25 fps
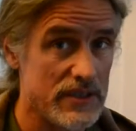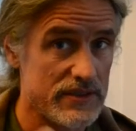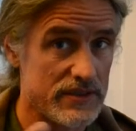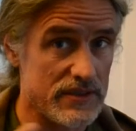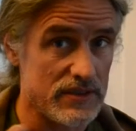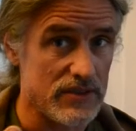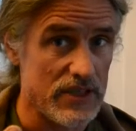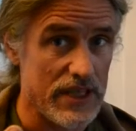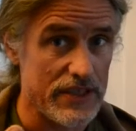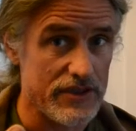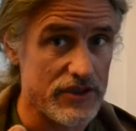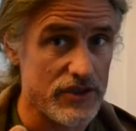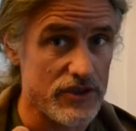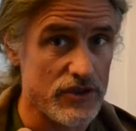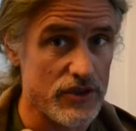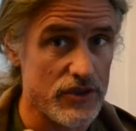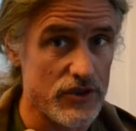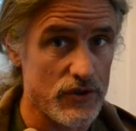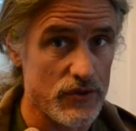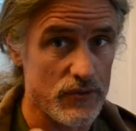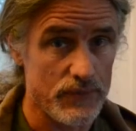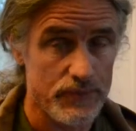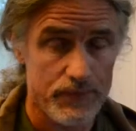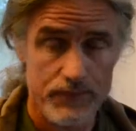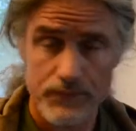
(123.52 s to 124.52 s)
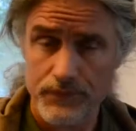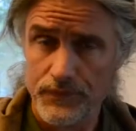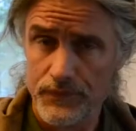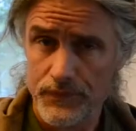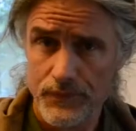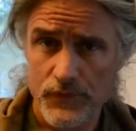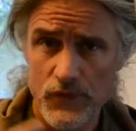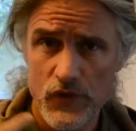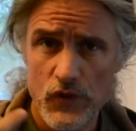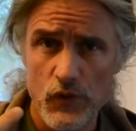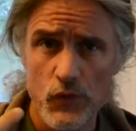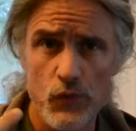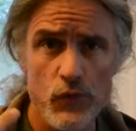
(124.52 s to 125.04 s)
has a lot to do
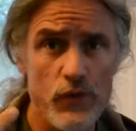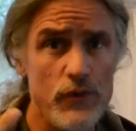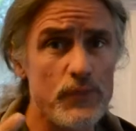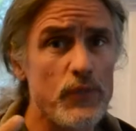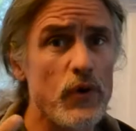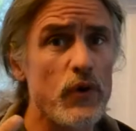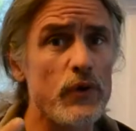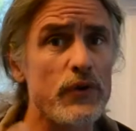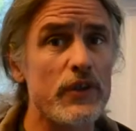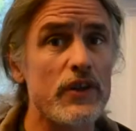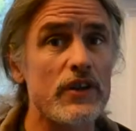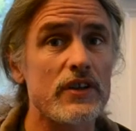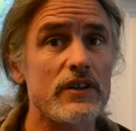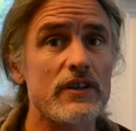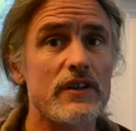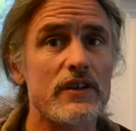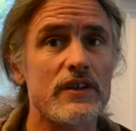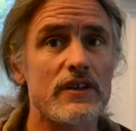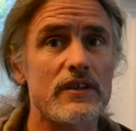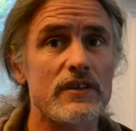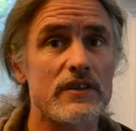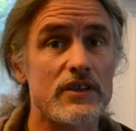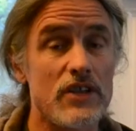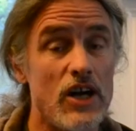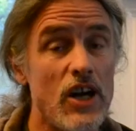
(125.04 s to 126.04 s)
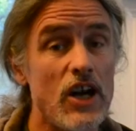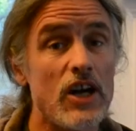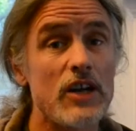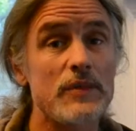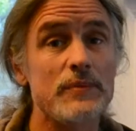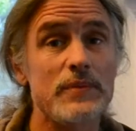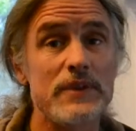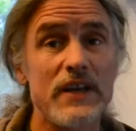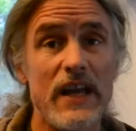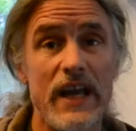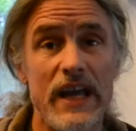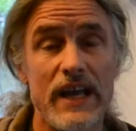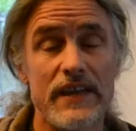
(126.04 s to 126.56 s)
with both the carb
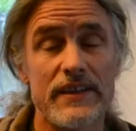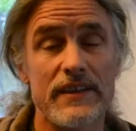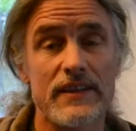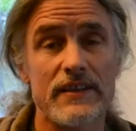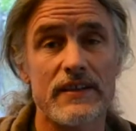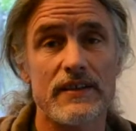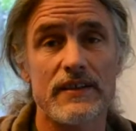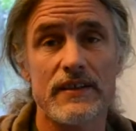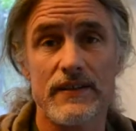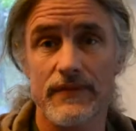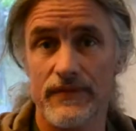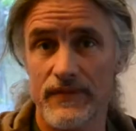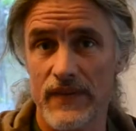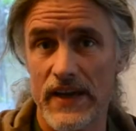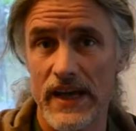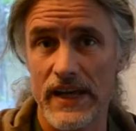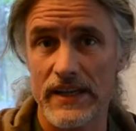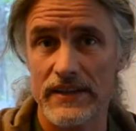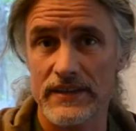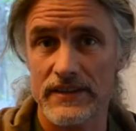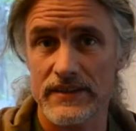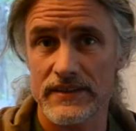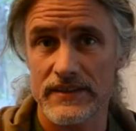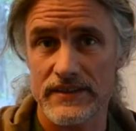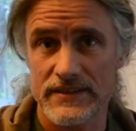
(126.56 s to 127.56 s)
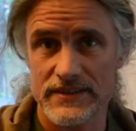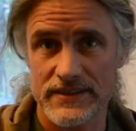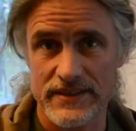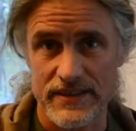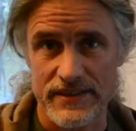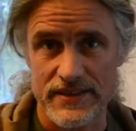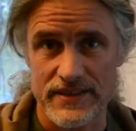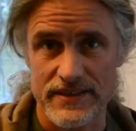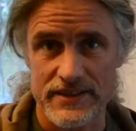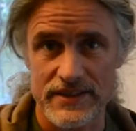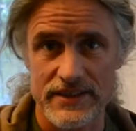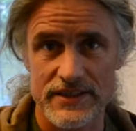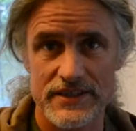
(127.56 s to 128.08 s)
and the fat
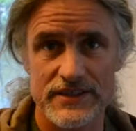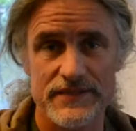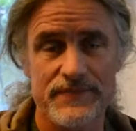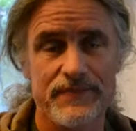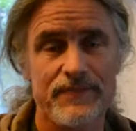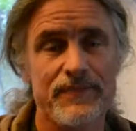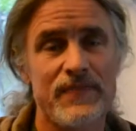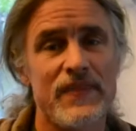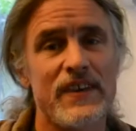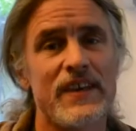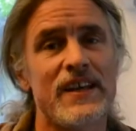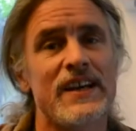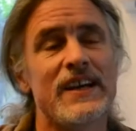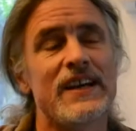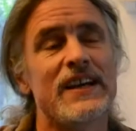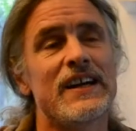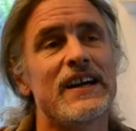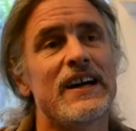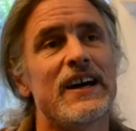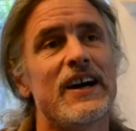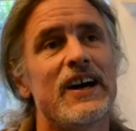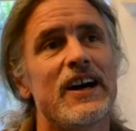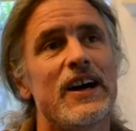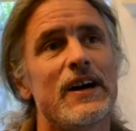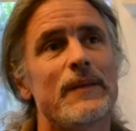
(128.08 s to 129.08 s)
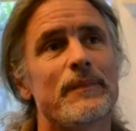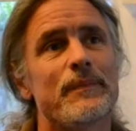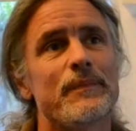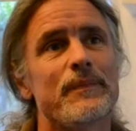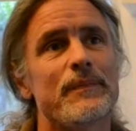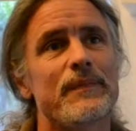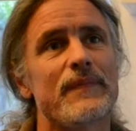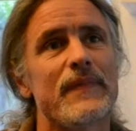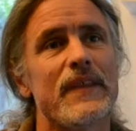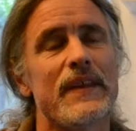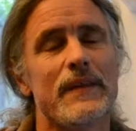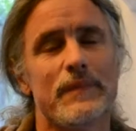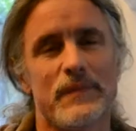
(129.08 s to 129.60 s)
synthesis
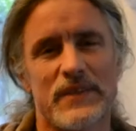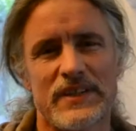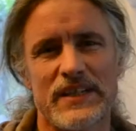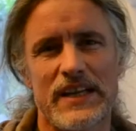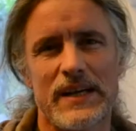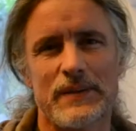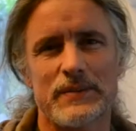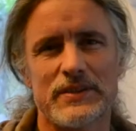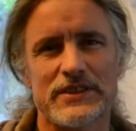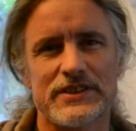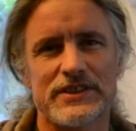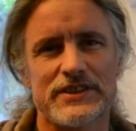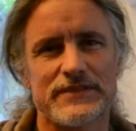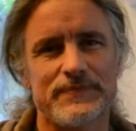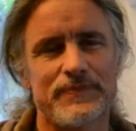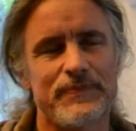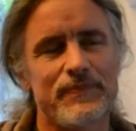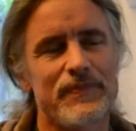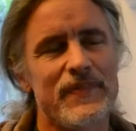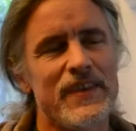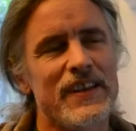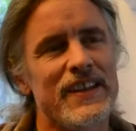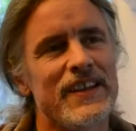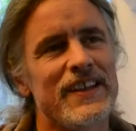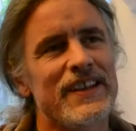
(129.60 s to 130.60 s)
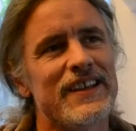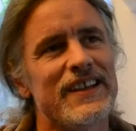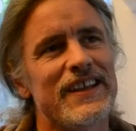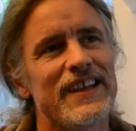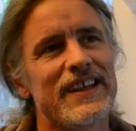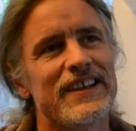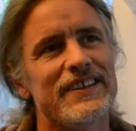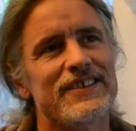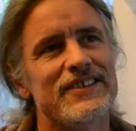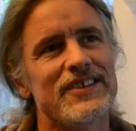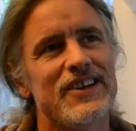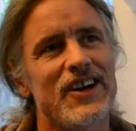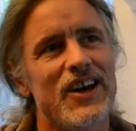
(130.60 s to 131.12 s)
in metabolism.
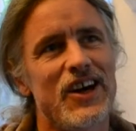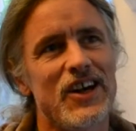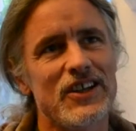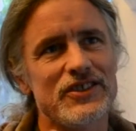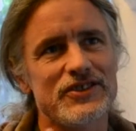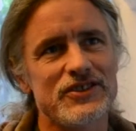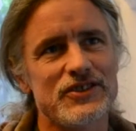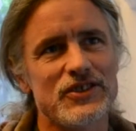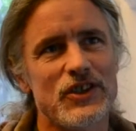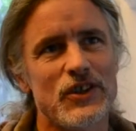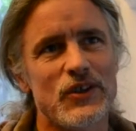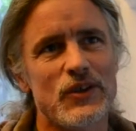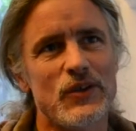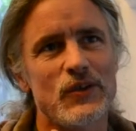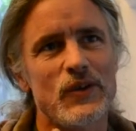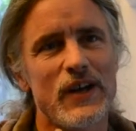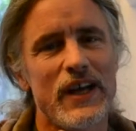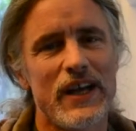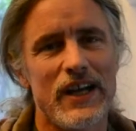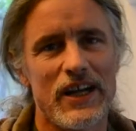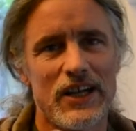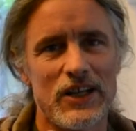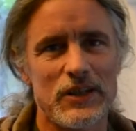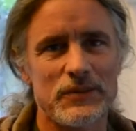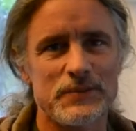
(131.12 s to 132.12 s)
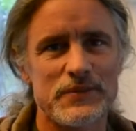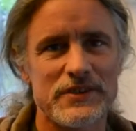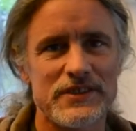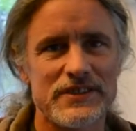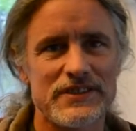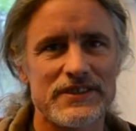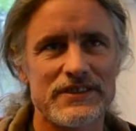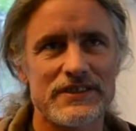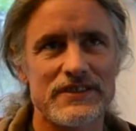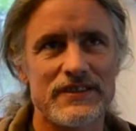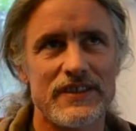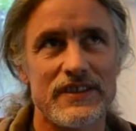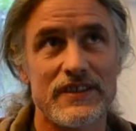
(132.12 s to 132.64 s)
It also
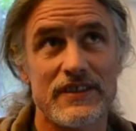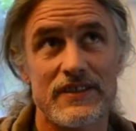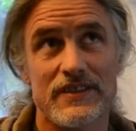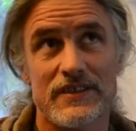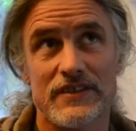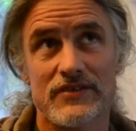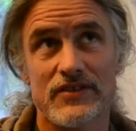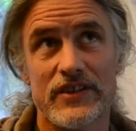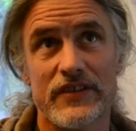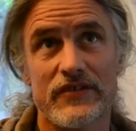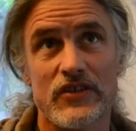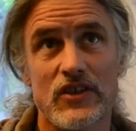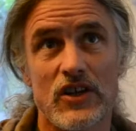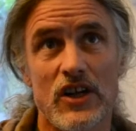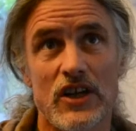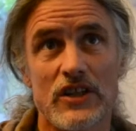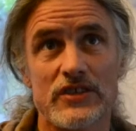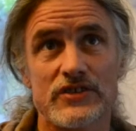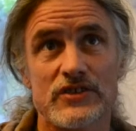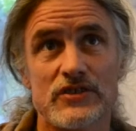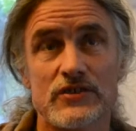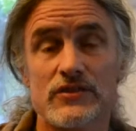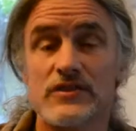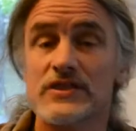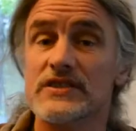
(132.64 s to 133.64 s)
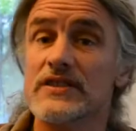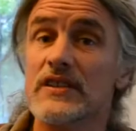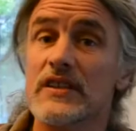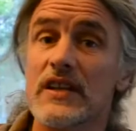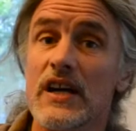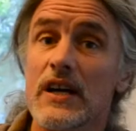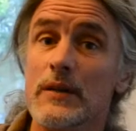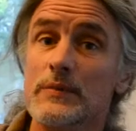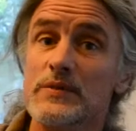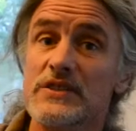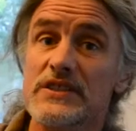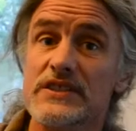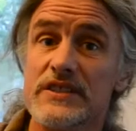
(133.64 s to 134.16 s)
helps, the liver also
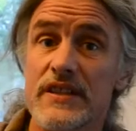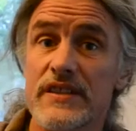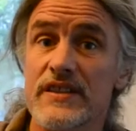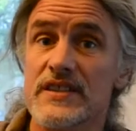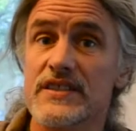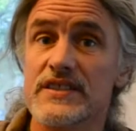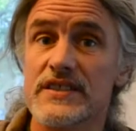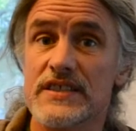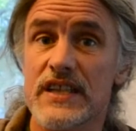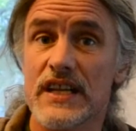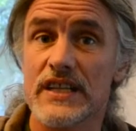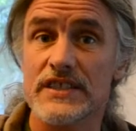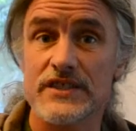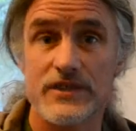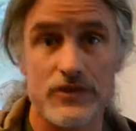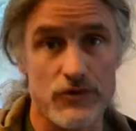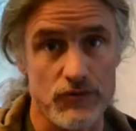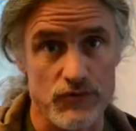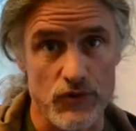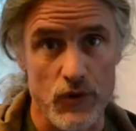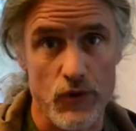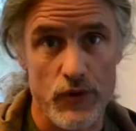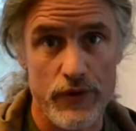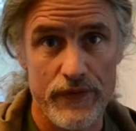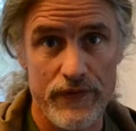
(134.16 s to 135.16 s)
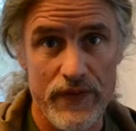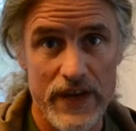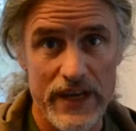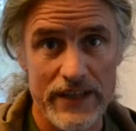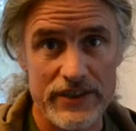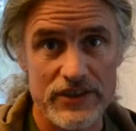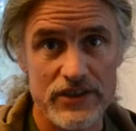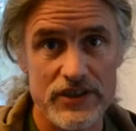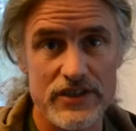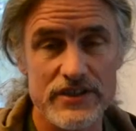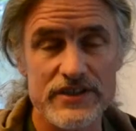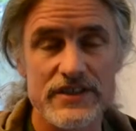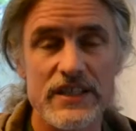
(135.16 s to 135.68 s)
helps synthesize growth
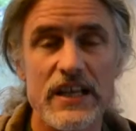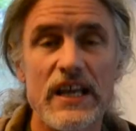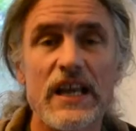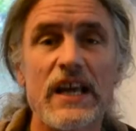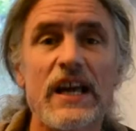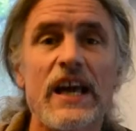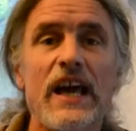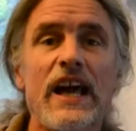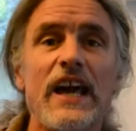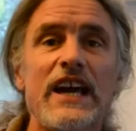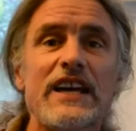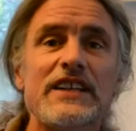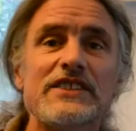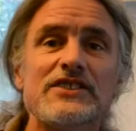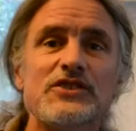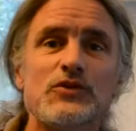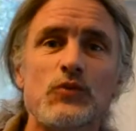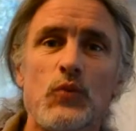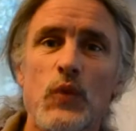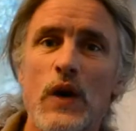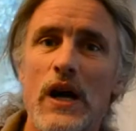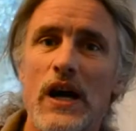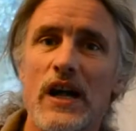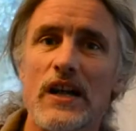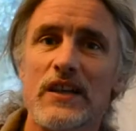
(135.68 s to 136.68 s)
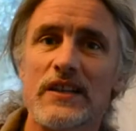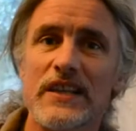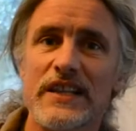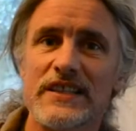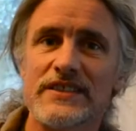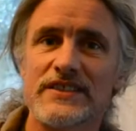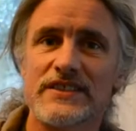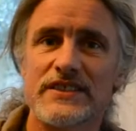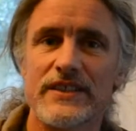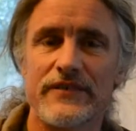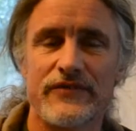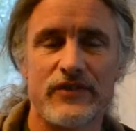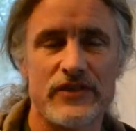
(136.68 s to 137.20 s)
factors as well
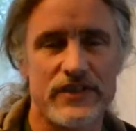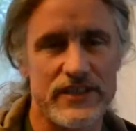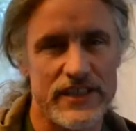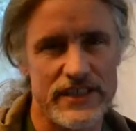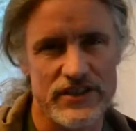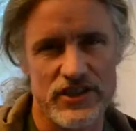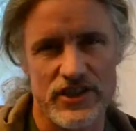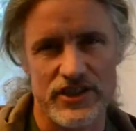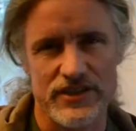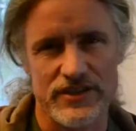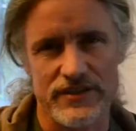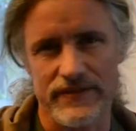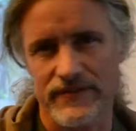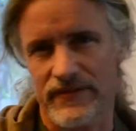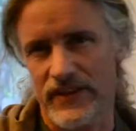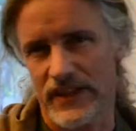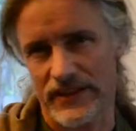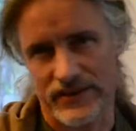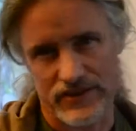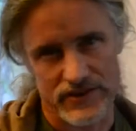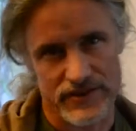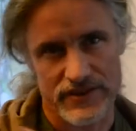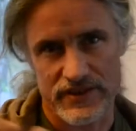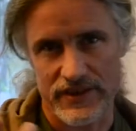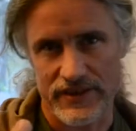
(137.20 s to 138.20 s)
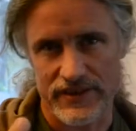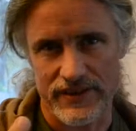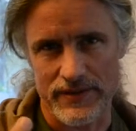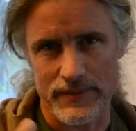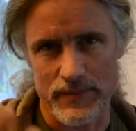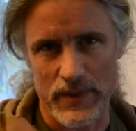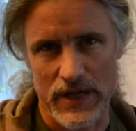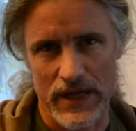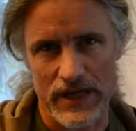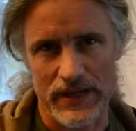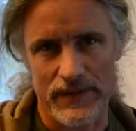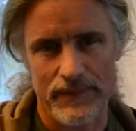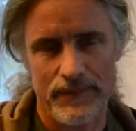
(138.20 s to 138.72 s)
as different digestive factors like the
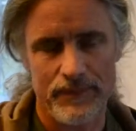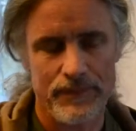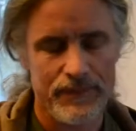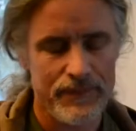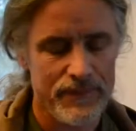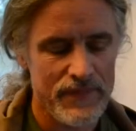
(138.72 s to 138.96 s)
bile.